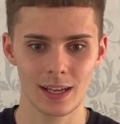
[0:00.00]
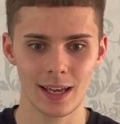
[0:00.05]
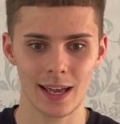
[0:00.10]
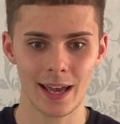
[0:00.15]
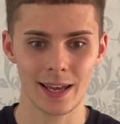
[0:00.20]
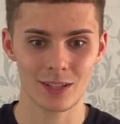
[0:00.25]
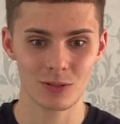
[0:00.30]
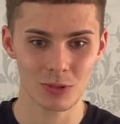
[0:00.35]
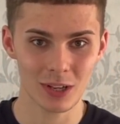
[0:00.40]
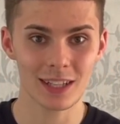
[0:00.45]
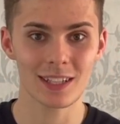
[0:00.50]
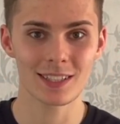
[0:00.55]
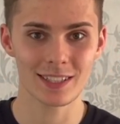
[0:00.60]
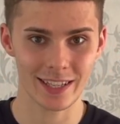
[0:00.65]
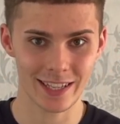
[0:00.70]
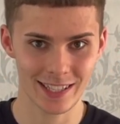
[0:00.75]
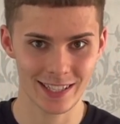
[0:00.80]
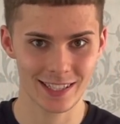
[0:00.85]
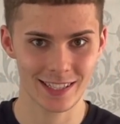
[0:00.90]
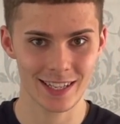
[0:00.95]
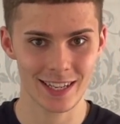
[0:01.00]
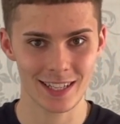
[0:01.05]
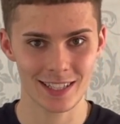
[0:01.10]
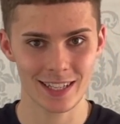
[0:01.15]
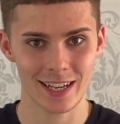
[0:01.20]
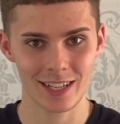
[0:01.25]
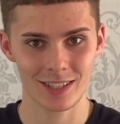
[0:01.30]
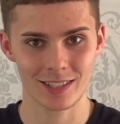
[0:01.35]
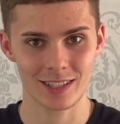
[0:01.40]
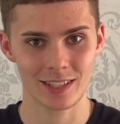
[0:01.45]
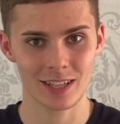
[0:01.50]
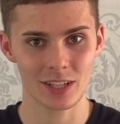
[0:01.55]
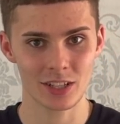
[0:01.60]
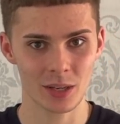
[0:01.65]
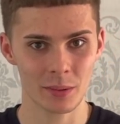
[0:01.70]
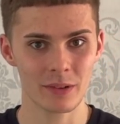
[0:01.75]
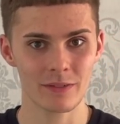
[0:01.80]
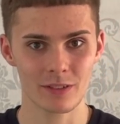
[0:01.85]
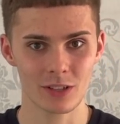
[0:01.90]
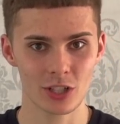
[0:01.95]
As well as this, he says that
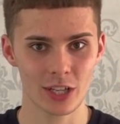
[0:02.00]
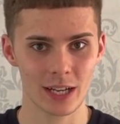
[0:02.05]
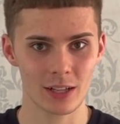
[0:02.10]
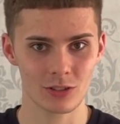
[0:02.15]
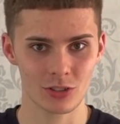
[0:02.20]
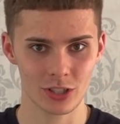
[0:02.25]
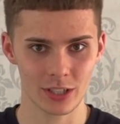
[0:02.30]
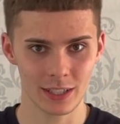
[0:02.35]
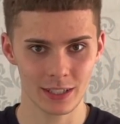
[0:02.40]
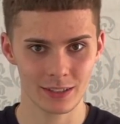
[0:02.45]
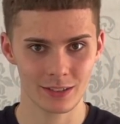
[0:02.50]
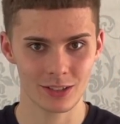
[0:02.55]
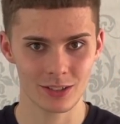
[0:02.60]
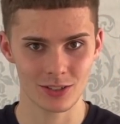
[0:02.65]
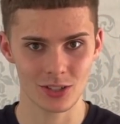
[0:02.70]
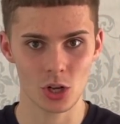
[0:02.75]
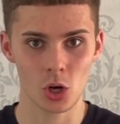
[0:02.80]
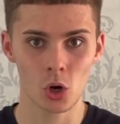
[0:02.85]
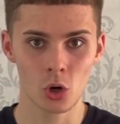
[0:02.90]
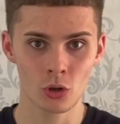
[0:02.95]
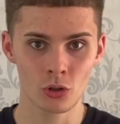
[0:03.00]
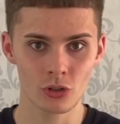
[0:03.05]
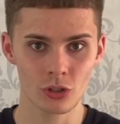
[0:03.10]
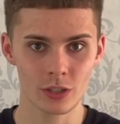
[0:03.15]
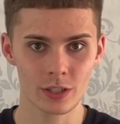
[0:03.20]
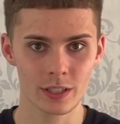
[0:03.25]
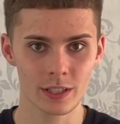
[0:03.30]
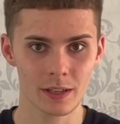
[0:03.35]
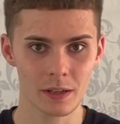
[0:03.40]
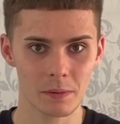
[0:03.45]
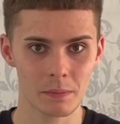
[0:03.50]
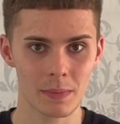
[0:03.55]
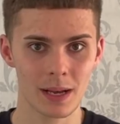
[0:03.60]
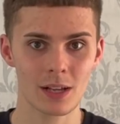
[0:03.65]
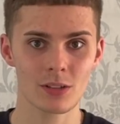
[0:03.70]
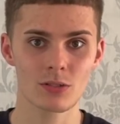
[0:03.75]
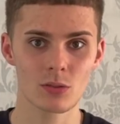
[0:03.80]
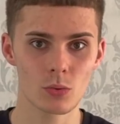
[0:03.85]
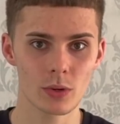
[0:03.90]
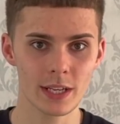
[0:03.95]
Yomif Kjeldsjø does 100
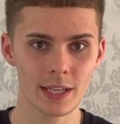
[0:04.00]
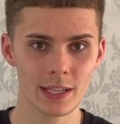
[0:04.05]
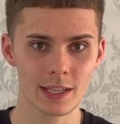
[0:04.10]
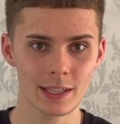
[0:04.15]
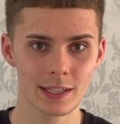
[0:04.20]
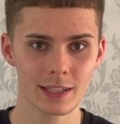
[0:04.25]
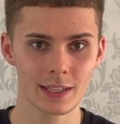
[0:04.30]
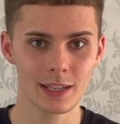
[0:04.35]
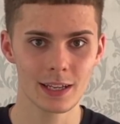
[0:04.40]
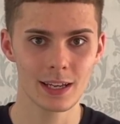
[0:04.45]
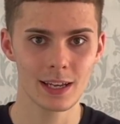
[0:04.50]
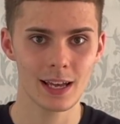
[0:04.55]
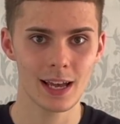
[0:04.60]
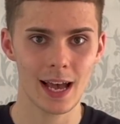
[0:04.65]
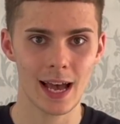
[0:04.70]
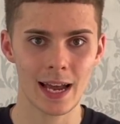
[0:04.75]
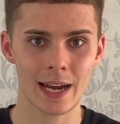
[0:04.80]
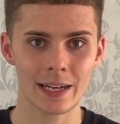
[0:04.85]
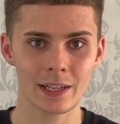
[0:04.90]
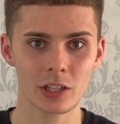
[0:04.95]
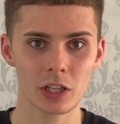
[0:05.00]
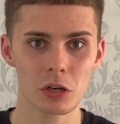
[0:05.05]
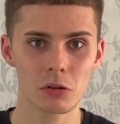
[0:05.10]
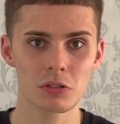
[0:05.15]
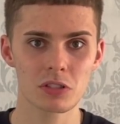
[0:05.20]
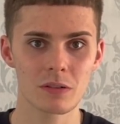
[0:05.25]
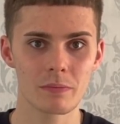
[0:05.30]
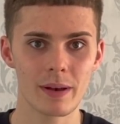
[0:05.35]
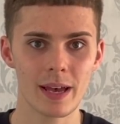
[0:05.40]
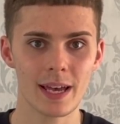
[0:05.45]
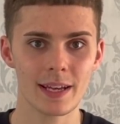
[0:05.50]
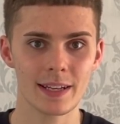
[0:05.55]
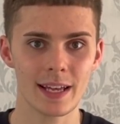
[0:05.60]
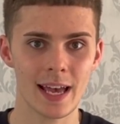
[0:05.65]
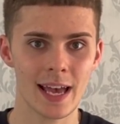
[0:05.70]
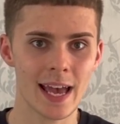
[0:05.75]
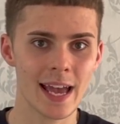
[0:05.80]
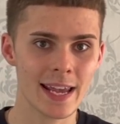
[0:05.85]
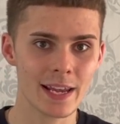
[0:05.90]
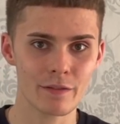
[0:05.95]
miles a week and goes to bed
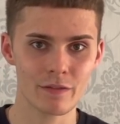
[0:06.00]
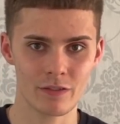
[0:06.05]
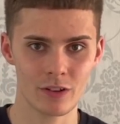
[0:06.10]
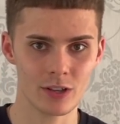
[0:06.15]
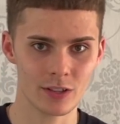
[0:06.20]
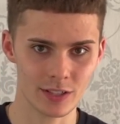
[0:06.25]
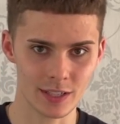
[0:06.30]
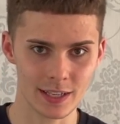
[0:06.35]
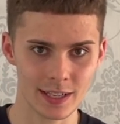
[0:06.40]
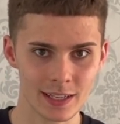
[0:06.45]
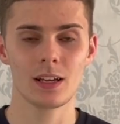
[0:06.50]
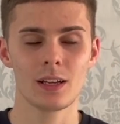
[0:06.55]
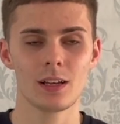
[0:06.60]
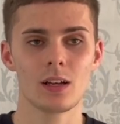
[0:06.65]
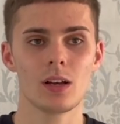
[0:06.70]
at 8:30.